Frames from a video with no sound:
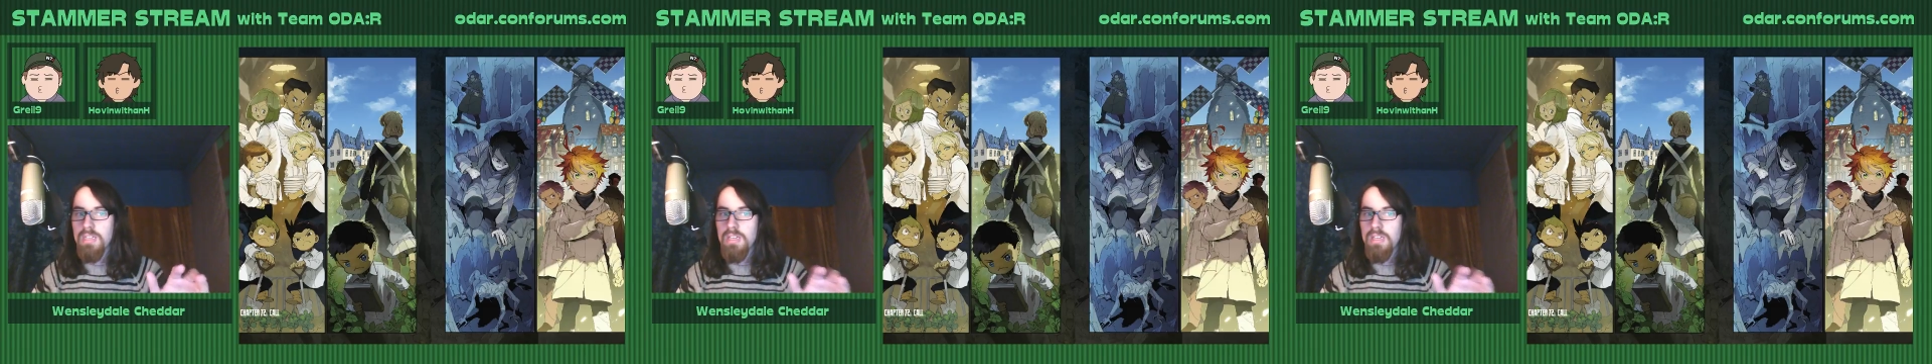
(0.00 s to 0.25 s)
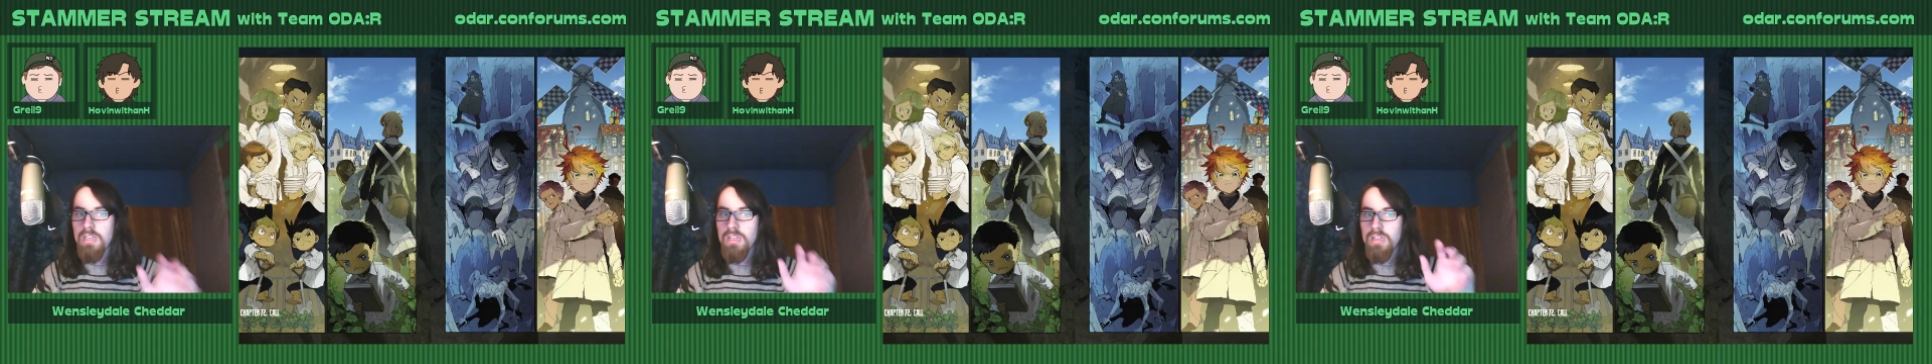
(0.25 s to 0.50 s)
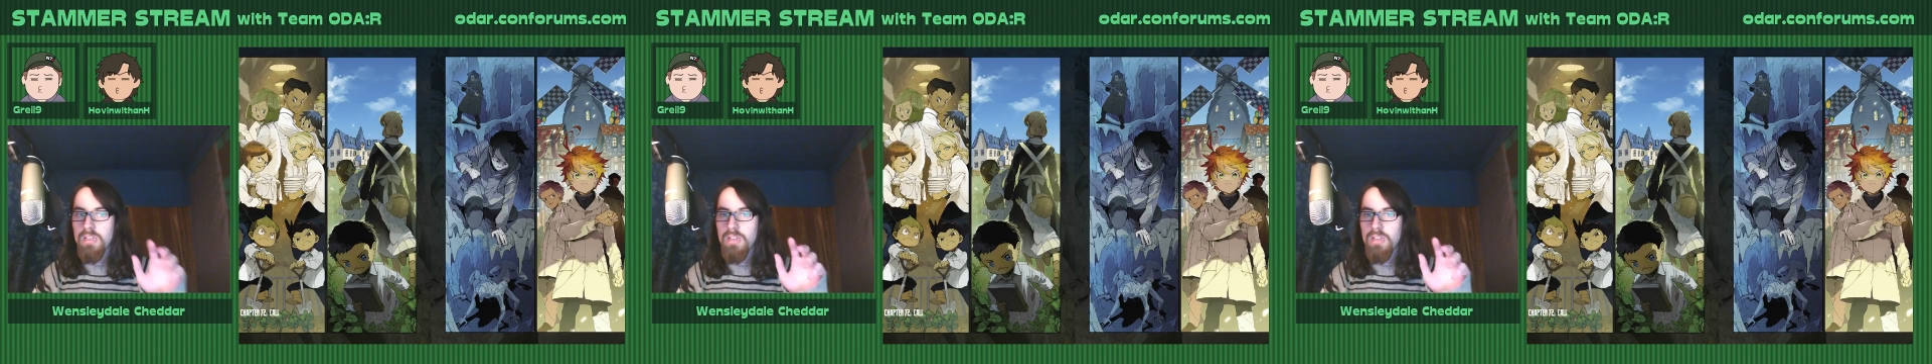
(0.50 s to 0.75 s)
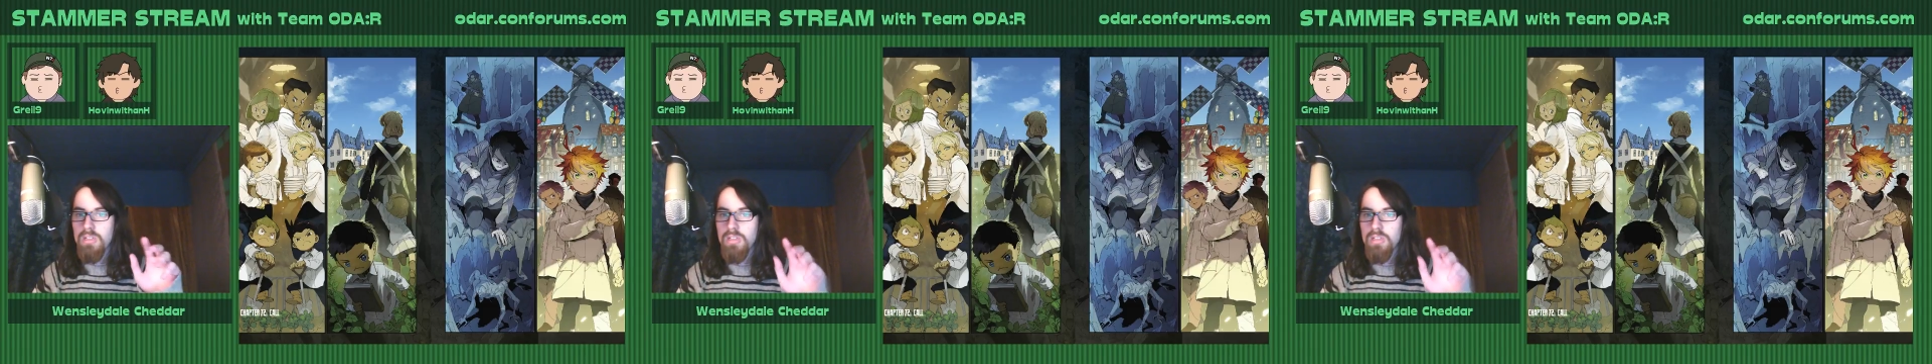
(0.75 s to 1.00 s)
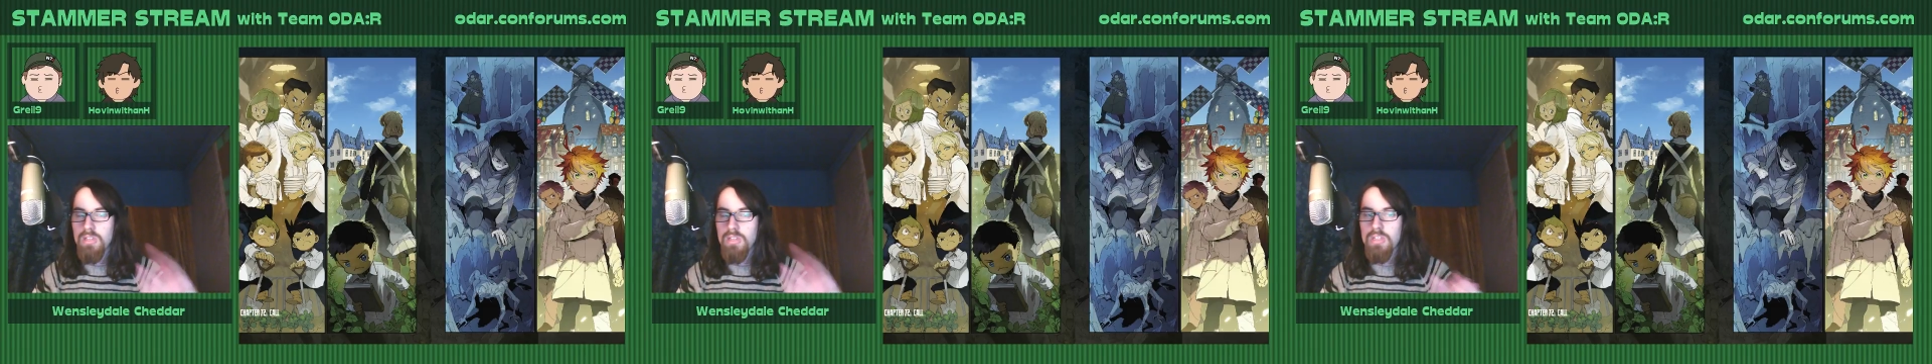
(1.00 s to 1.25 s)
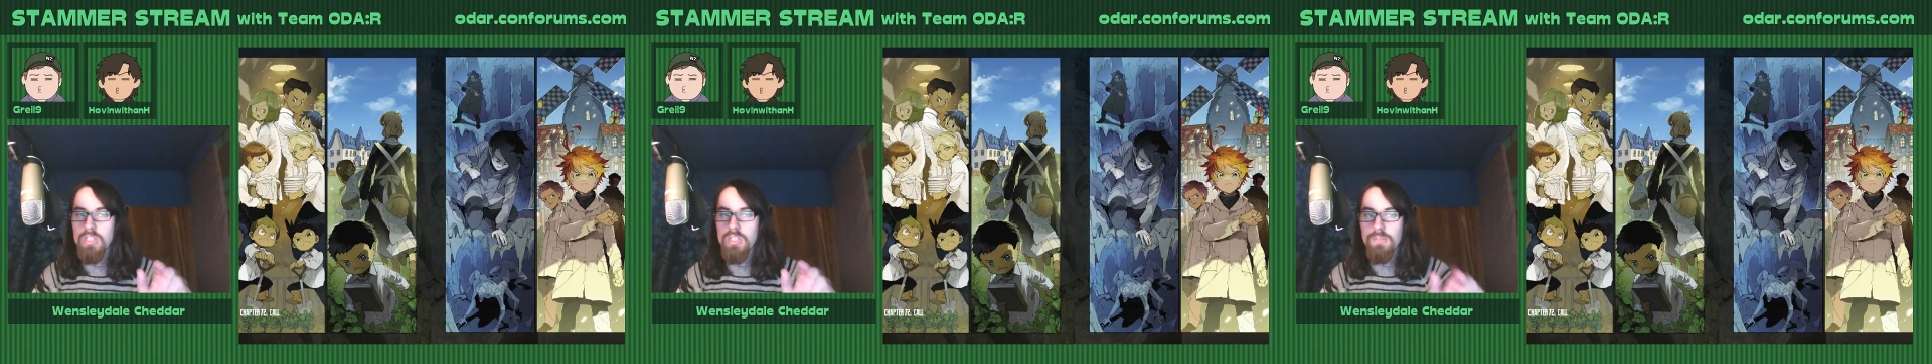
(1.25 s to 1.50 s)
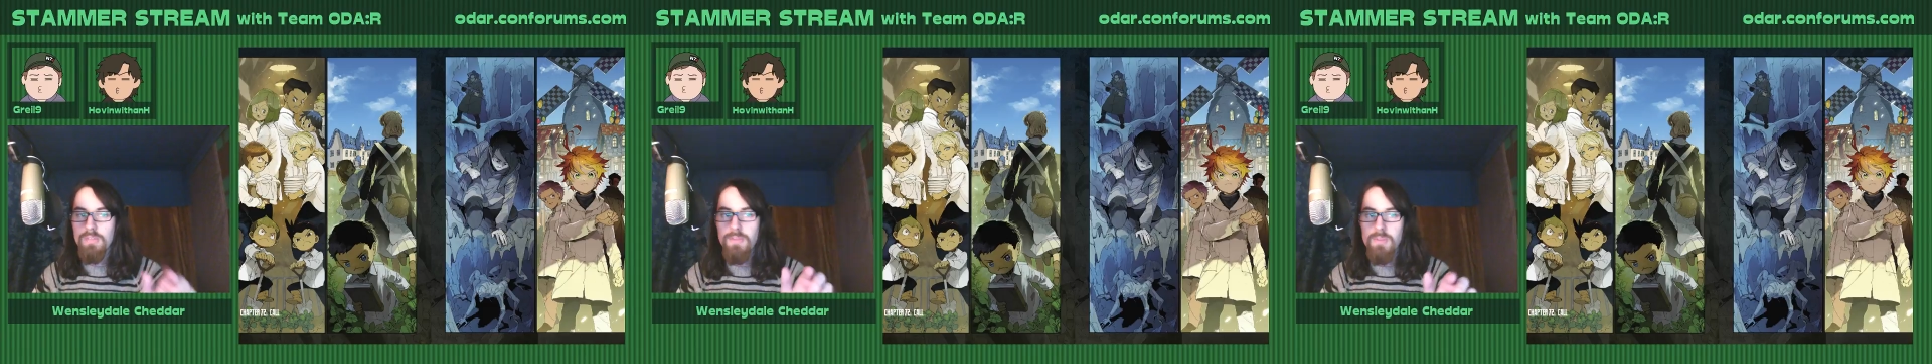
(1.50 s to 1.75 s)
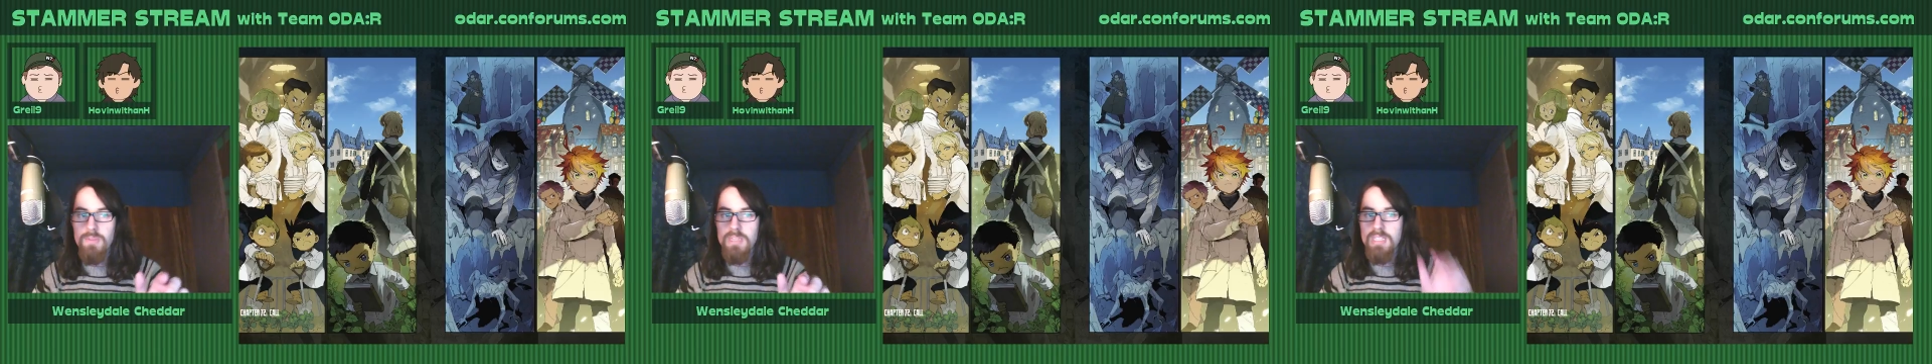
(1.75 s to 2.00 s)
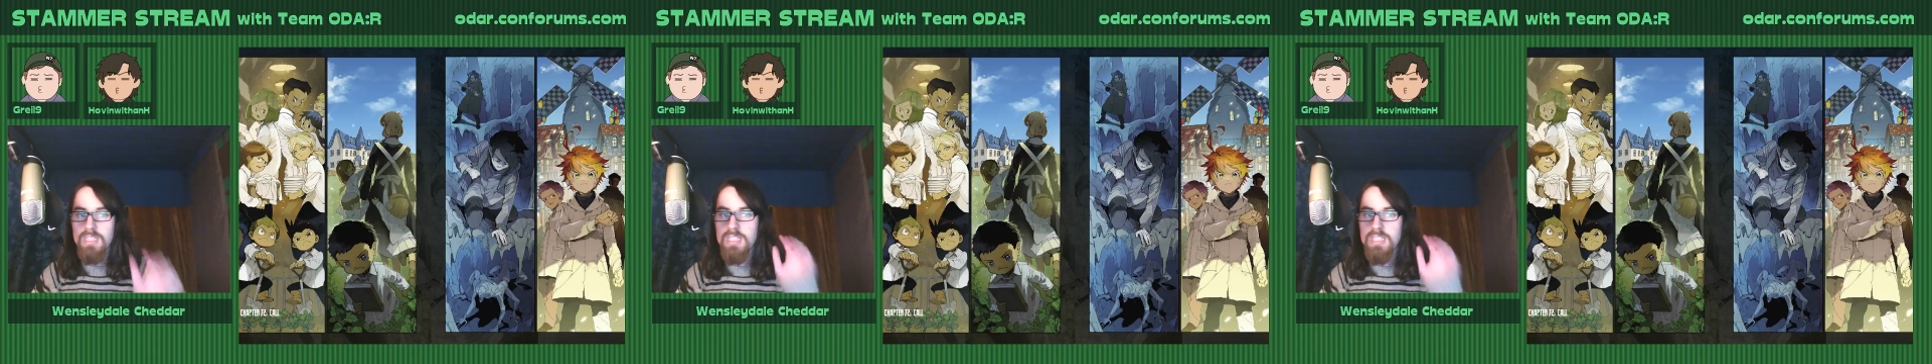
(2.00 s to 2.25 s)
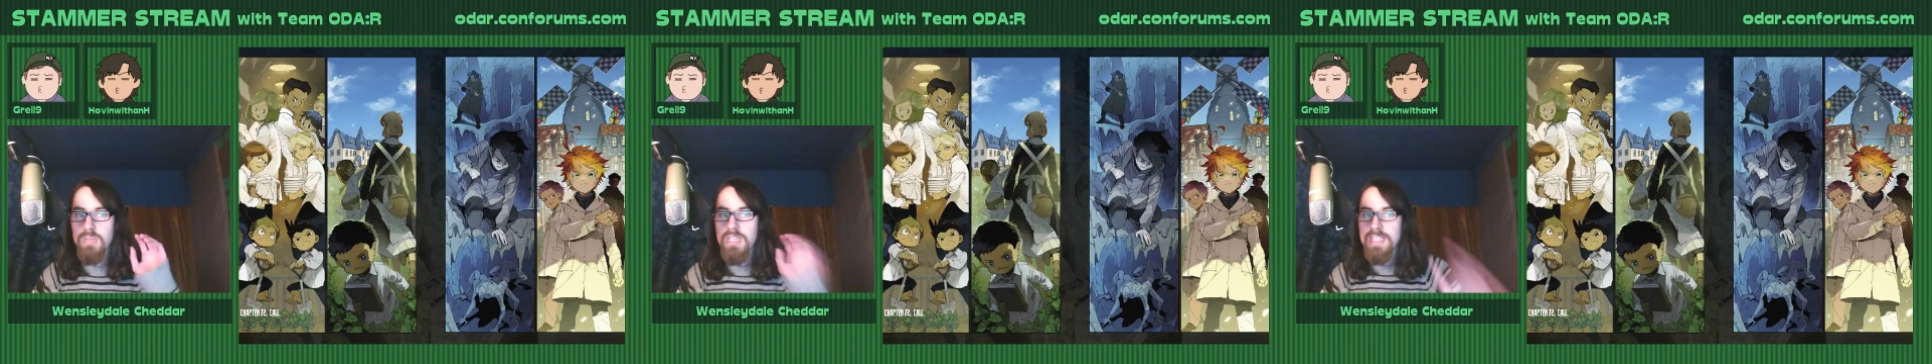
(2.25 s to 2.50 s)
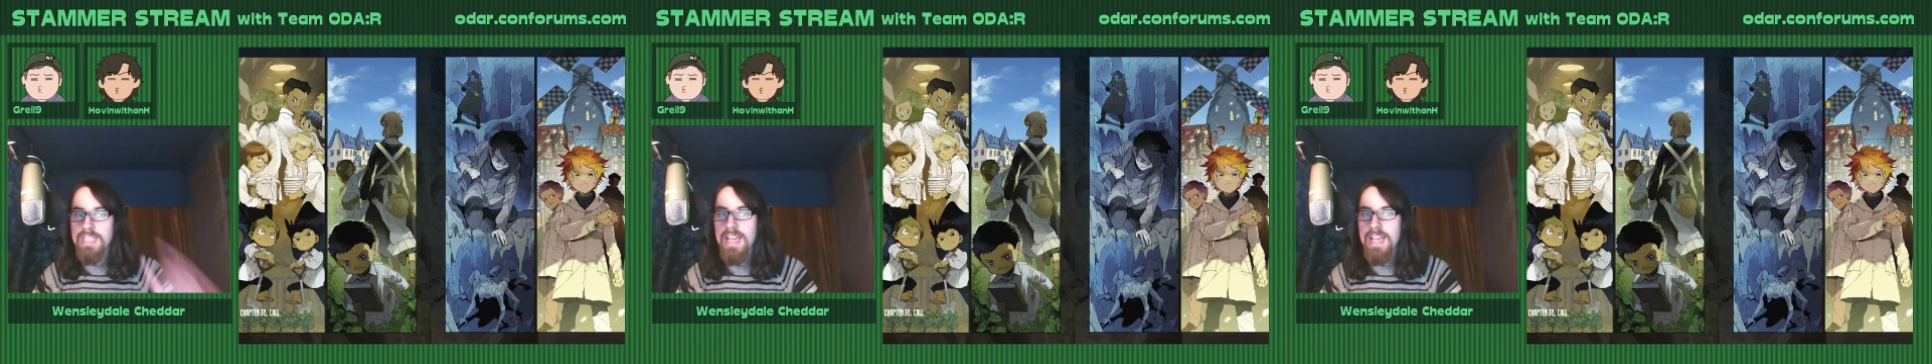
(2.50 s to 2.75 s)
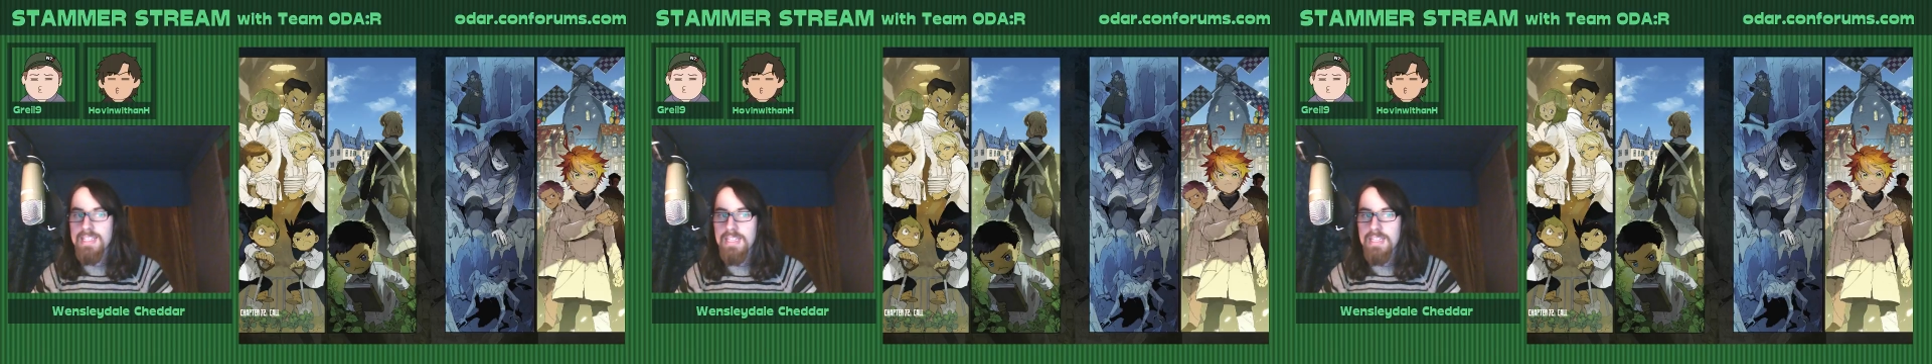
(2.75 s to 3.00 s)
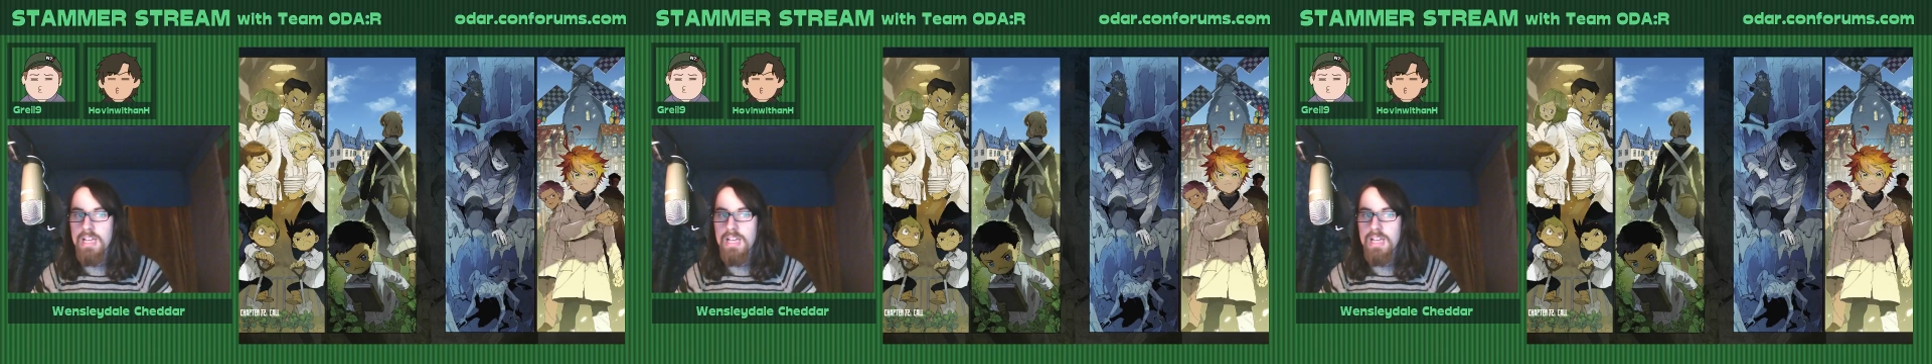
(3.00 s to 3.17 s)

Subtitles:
for a few minutes. So he says